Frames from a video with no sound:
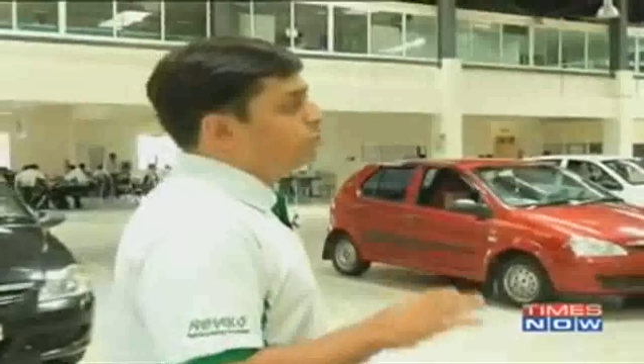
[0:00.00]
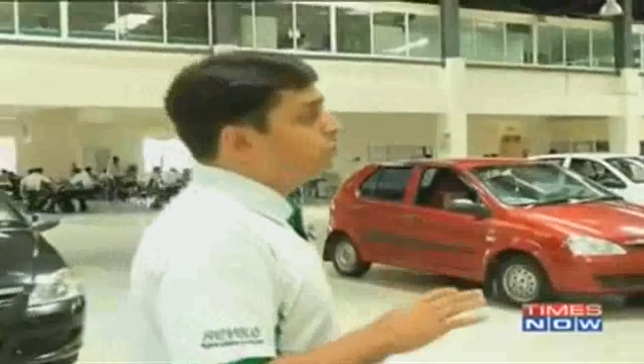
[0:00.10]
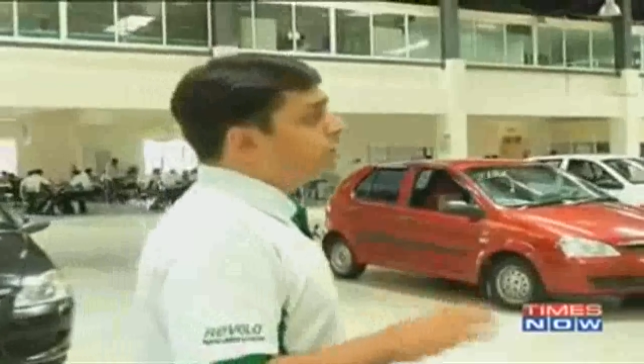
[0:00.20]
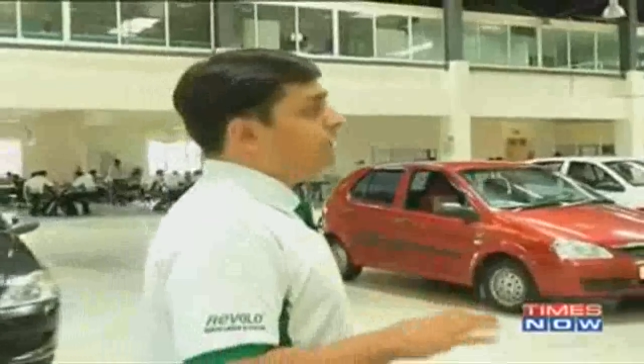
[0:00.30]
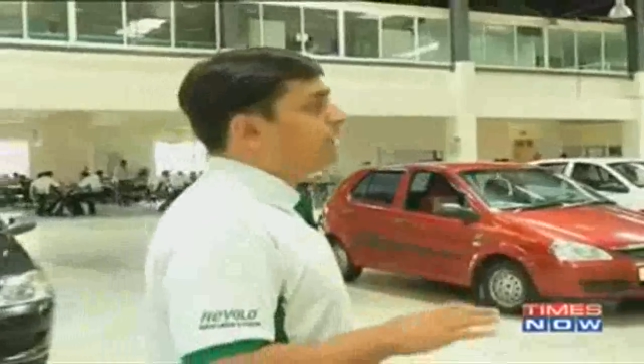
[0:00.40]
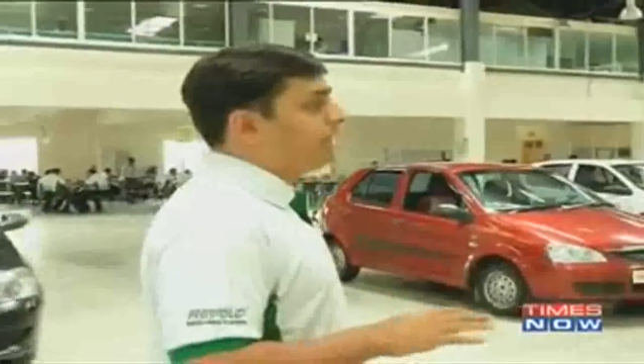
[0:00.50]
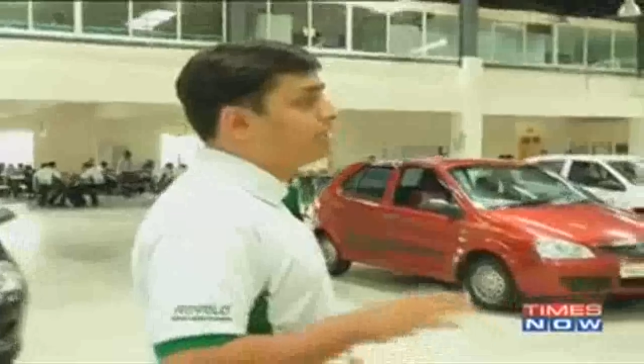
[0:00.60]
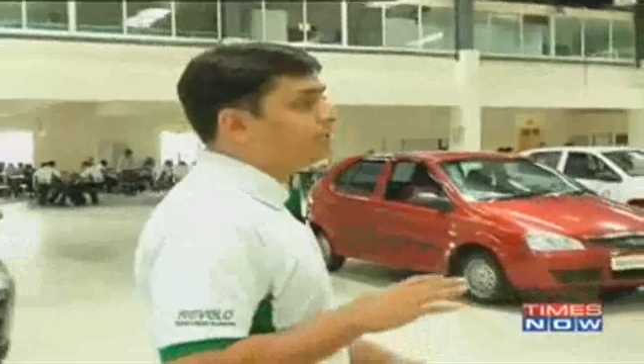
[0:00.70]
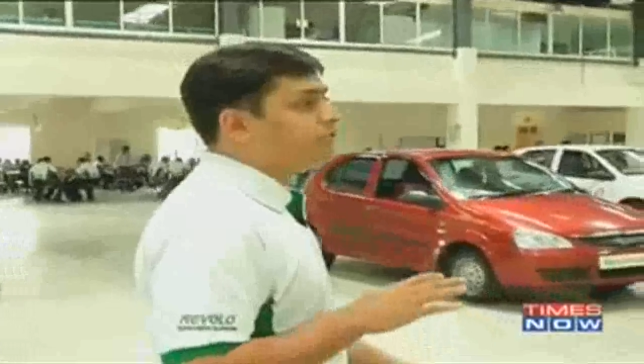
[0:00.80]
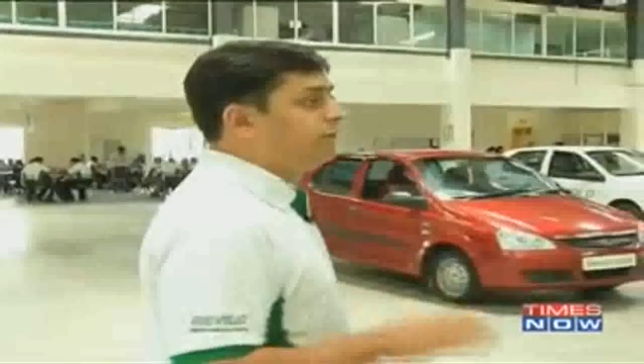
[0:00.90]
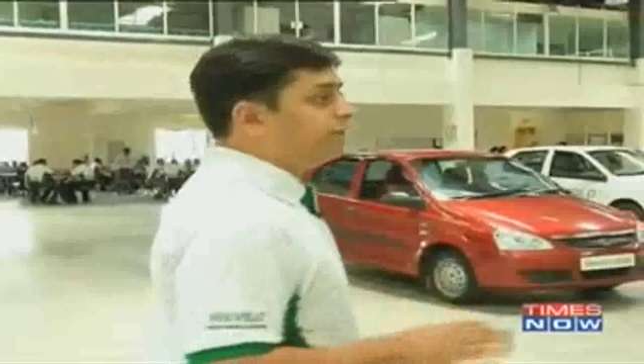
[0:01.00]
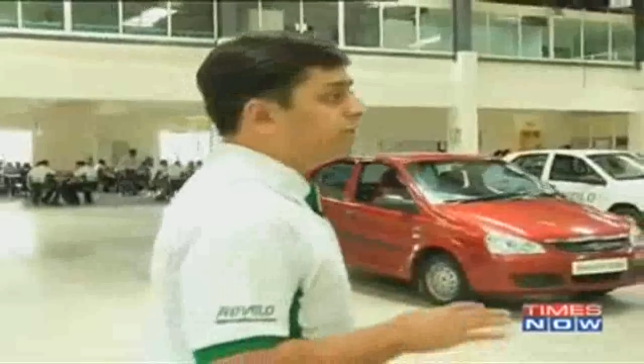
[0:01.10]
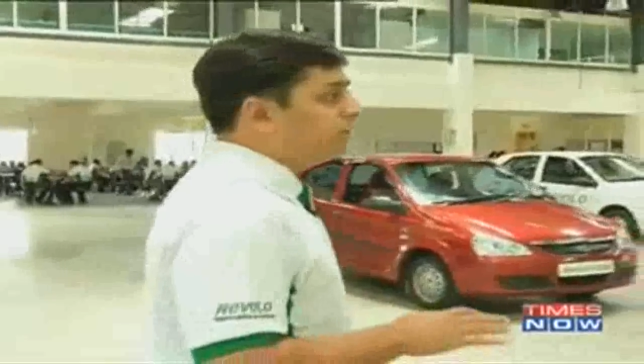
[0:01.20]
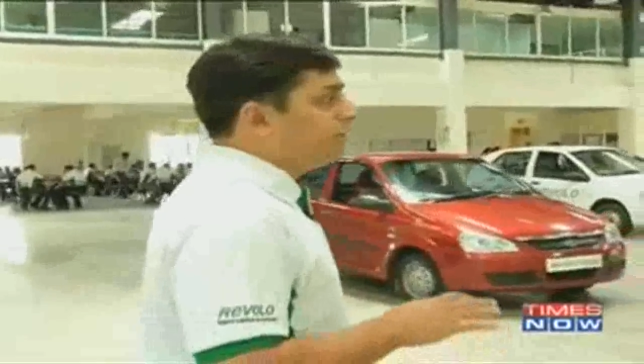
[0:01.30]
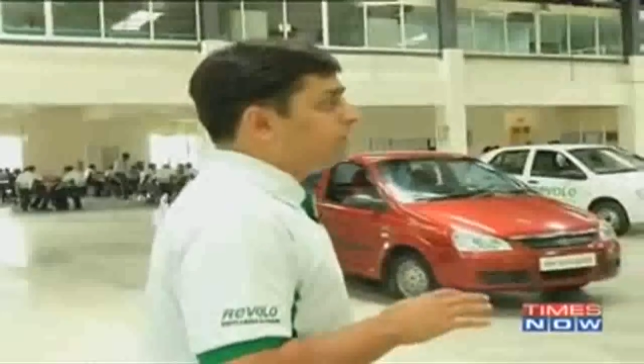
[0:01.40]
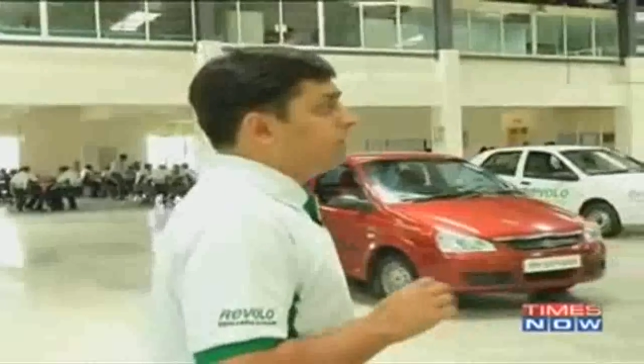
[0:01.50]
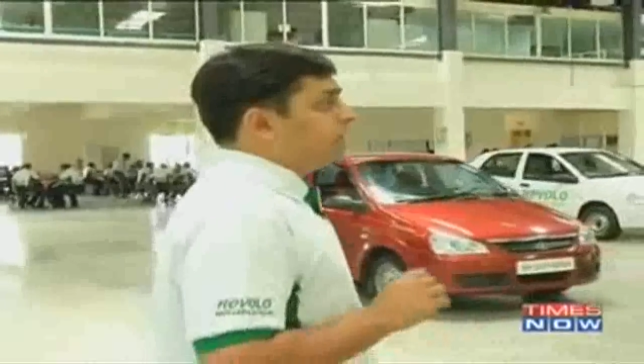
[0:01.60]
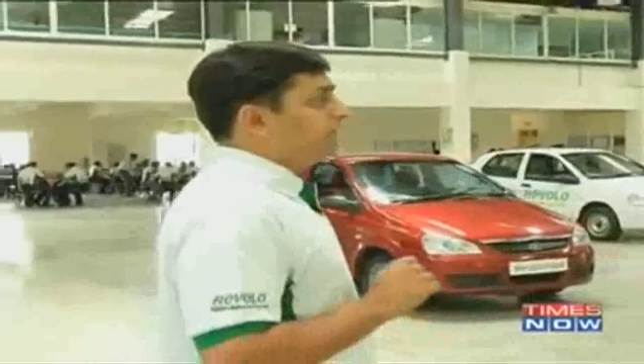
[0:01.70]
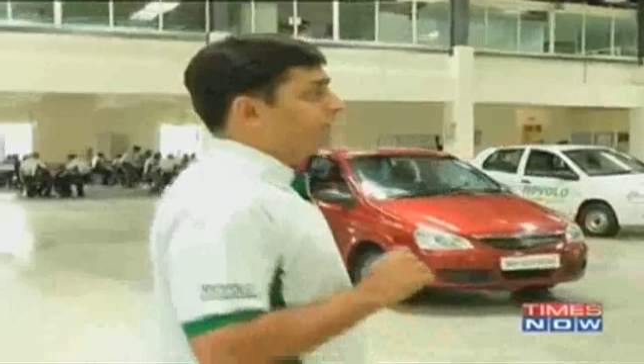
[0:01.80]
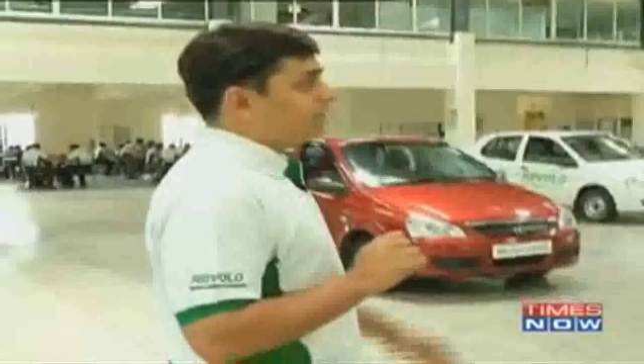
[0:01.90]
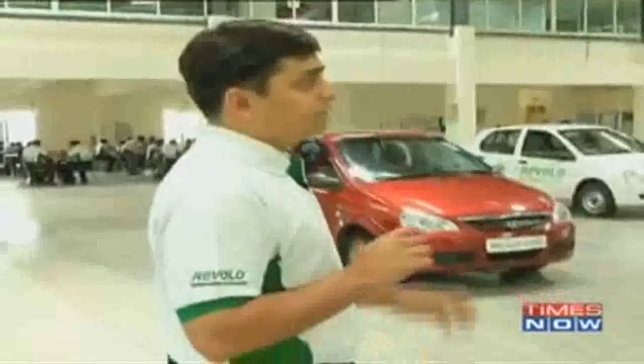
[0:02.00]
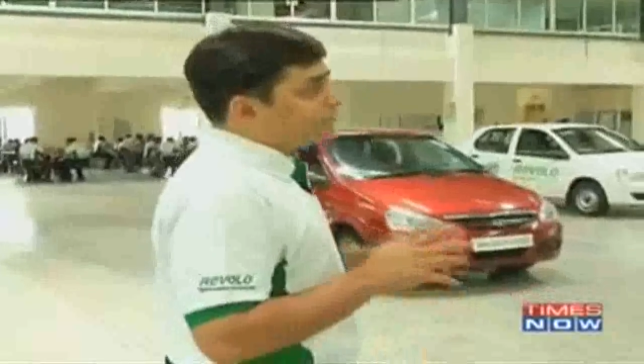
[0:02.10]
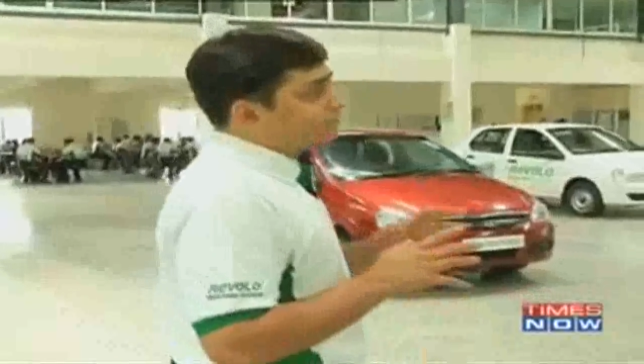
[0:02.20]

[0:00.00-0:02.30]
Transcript: look at a vehicle, there are